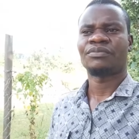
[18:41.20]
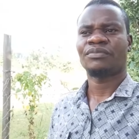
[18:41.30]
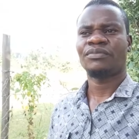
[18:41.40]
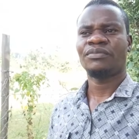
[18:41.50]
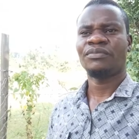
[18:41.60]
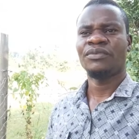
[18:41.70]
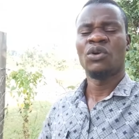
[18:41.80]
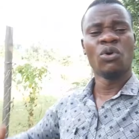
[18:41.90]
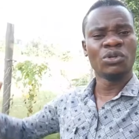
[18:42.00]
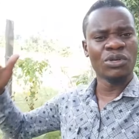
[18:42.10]
who knows the
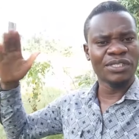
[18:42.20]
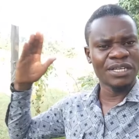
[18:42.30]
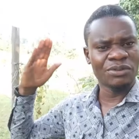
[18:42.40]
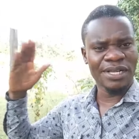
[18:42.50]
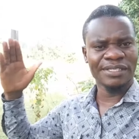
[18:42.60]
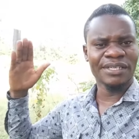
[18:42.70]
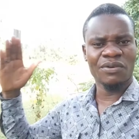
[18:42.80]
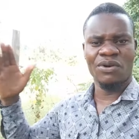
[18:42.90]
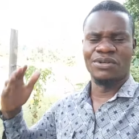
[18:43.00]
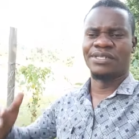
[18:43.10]
dressing code,
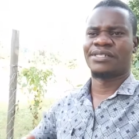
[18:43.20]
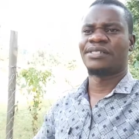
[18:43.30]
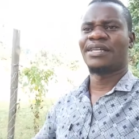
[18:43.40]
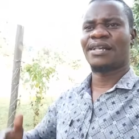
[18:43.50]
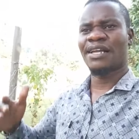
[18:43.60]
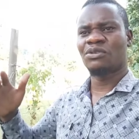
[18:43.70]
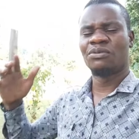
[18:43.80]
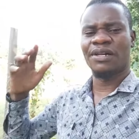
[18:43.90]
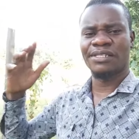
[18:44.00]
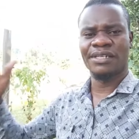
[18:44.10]
the right dressing code.
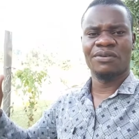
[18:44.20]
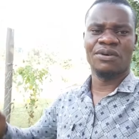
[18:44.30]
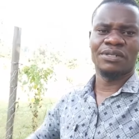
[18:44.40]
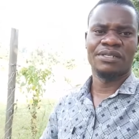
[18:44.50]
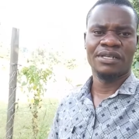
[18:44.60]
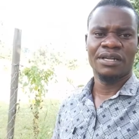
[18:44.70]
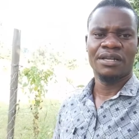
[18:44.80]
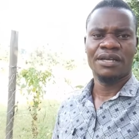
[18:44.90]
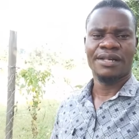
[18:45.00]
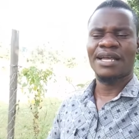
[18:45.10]
Right
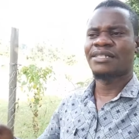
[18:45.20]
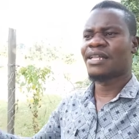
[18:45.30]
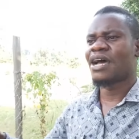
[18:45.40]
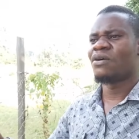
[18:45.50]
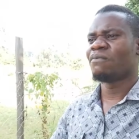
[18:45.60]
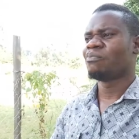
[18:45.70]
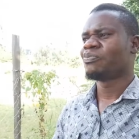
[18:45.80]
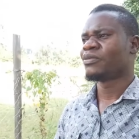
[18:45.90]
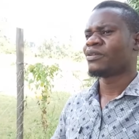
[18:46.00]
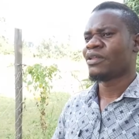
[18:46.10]
now,
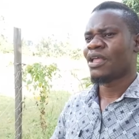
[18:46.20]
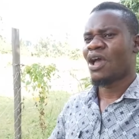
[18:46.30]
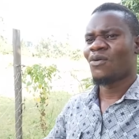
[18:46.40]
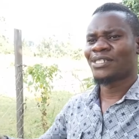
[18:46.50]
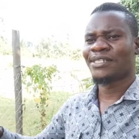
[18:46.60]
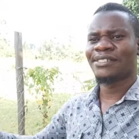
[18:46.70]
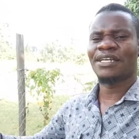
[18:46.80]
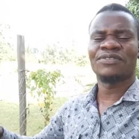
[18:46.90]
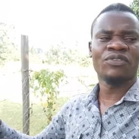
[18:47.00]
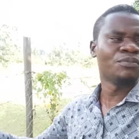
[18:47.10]
our sisters from this
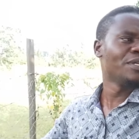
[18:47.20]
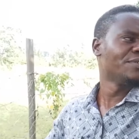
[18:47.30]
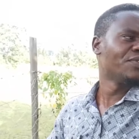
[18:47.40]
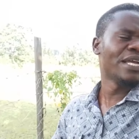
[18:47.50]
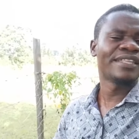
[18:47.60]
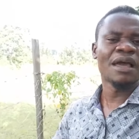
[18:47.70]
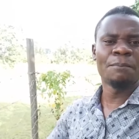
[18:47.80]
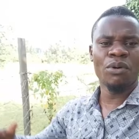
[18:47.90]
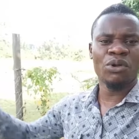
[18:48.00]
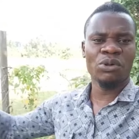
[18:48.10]
village, they are borrowed,
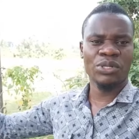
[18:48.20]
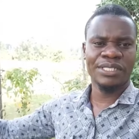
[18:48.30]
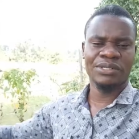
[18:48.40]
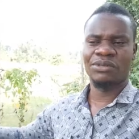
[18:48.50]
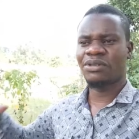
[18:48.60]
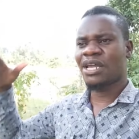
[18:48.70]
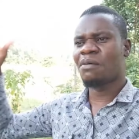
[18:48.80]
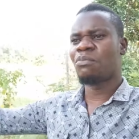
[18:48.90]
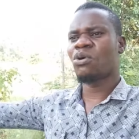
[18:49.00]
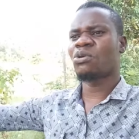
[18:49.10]
you know, they are borrowed
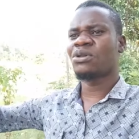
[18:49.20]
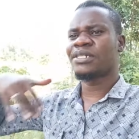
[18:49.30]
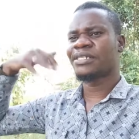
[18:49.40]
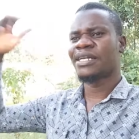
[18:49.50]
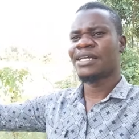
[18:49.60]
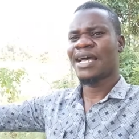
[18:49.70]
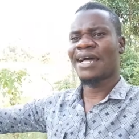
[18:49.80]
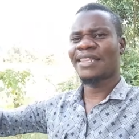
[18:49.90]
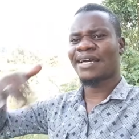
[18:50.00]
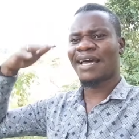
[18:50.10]
other
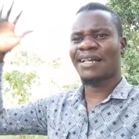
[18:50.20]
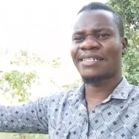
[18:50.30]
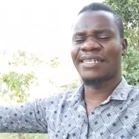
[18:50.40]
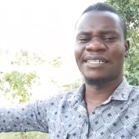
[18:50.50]
characters, you know.